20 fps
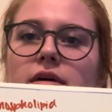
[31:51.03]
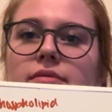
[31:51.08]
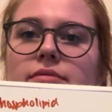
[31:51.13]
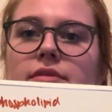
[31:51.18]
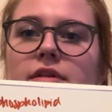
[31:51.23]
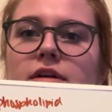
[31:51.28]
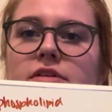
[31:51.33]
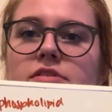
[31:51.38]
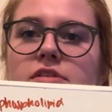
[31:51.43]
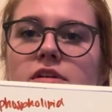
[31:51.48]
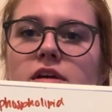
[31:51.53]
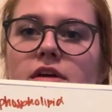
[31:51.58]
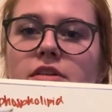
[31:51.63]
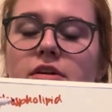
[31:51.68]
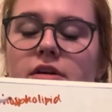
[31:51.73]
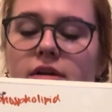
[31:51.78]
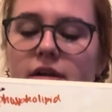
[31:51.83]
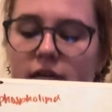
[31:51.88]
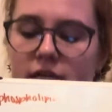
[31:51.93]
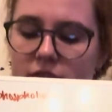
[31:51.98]
there's
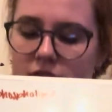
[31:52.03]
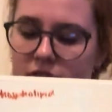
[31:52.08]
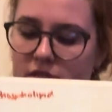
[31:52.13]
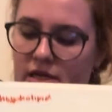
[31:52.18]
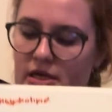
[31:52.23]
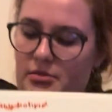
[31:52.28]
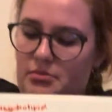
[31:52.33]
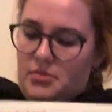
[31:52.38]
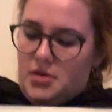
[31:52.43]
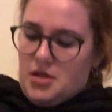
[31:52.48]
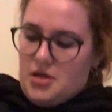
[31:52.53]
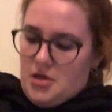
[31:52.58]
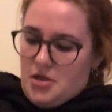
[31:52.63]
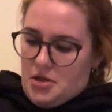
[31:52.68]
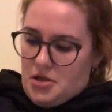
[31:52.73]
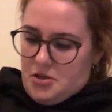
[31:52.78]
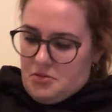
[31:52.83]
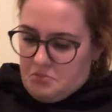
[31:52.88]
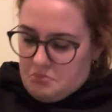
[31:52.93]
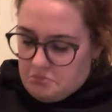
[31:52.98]
another enzyme
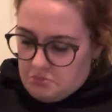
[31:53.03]
here.